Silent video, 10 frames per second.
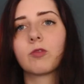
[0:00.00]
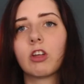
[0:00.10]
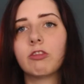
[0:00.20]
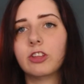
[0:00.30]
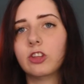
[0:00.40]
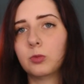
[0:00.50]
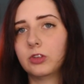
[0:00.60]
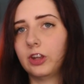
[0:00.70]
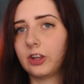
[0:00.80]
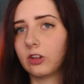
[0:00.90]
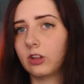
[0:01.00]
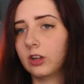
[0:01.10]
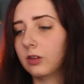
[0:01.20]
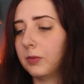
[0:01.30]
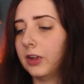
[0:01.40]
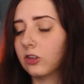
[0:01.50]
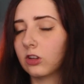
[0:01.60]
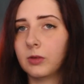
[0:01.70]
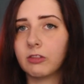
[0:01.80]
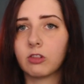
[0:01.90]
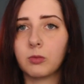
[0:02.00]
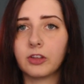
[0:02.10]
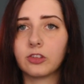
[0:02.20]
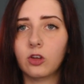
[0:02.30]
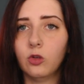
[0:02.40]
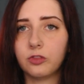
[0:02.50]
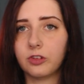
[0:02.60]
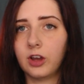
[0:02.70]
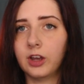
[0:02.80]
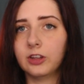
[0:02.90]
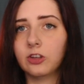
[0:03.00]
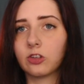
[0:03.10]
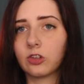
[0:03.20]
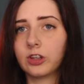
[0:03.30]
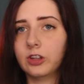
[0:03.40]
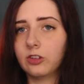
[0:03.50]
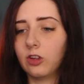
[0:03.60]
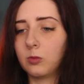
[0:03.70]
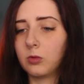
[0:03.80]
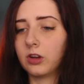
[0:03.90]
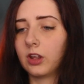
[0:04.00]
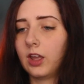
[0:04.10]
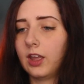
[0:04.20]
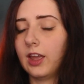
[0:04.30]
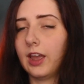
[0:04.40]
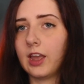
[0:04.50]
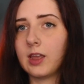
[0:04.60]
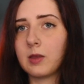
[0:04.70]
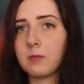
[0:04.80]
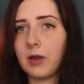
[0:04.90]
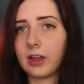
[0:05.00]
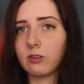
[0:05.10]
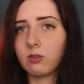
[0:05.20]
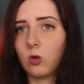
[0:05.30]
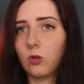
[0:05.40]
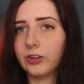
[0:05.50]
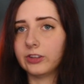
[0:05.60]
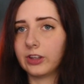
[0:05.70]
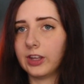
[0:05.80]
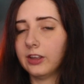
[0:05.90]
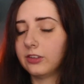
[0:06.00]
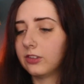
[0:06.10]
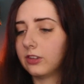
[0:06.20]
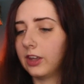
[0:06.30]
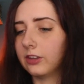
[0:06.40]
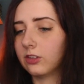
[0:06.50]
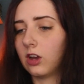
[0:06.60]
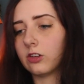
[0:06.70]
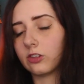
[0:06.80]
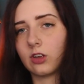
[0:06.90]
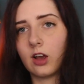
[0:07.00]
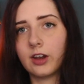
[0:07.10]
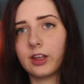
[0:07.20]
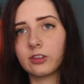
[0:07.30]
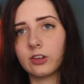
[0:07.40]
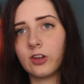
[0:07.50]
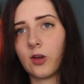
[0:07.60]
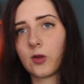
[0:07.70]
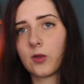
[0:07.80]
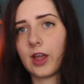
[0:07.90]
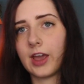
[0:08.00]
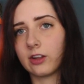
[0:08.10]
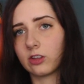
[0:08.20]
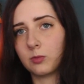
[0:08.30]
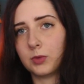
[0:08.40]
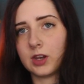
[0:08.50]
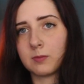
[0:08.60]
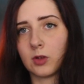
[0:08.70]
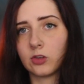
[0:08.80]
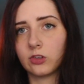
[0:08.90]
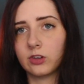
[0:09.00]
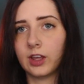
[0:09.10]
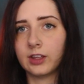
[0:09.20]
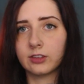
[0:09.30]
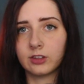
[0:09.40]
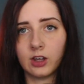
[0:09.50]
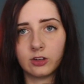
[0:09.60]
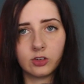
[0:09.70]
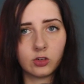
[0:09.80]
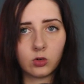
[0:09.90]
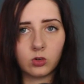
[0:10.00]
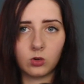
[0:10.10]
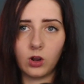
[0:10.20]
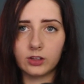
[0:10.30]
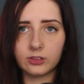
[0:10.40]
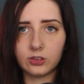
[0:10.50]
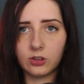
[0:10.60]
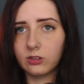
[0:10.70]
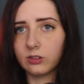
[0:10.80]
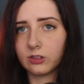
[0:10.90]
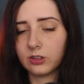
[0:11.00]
And for this particular pendulum and for myself, I usually interpret a back and forth as a yes, a side to side as a no, and a spinning motion as an unsure or uncertain.